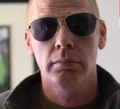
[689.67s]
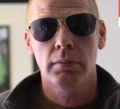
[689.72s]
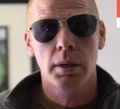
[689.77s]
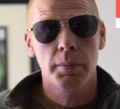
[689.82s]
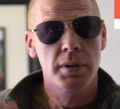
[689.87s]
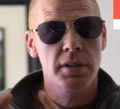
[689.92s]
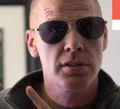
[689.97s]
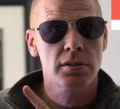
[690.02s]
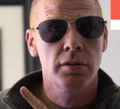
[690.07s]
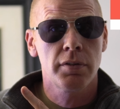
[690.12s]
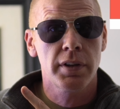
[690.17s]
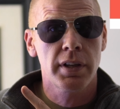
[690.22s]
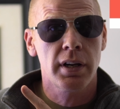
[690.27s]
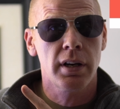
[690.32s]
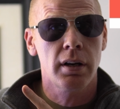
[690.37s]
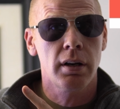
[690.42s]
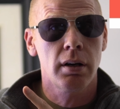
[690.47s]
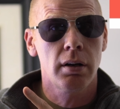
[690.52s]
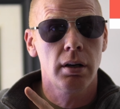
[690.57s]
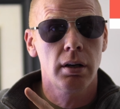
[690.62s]
Maybe it's over
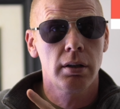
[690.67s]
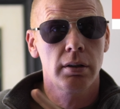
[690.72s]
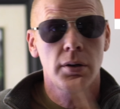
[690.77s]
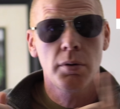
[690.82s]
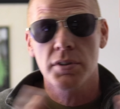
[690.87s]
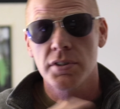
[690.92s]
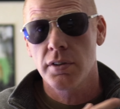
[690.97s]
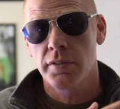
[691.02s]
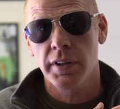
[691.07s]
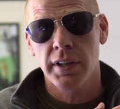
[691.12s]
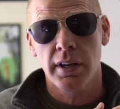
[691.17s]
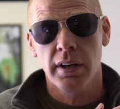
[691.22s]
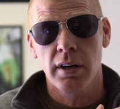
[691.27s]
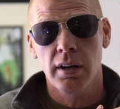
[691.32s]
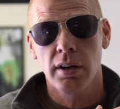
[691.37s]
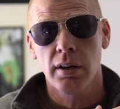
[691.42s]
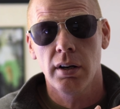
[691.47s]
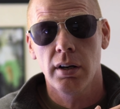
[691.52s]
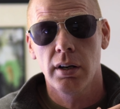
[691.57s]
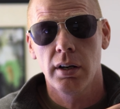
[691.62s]
there. No, it's over
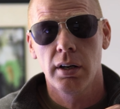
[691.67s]
there.